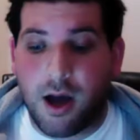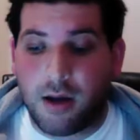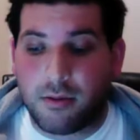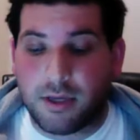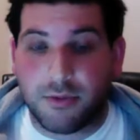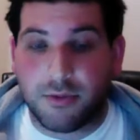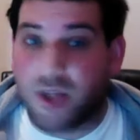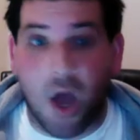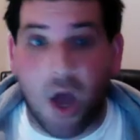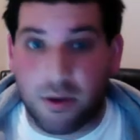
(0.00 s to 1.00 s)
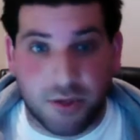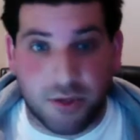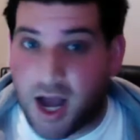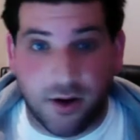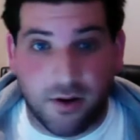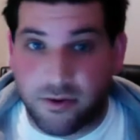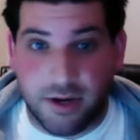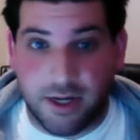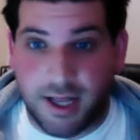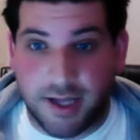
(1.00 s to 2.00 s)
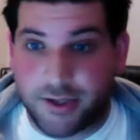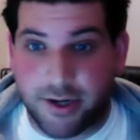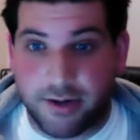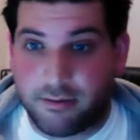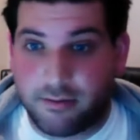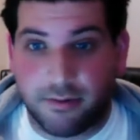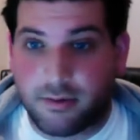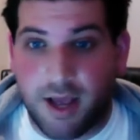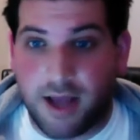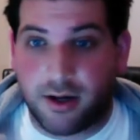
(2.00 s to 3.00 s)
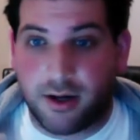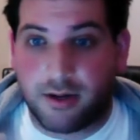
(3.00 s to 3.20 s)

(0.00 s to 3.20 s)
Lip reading: He was not overrated last year at all.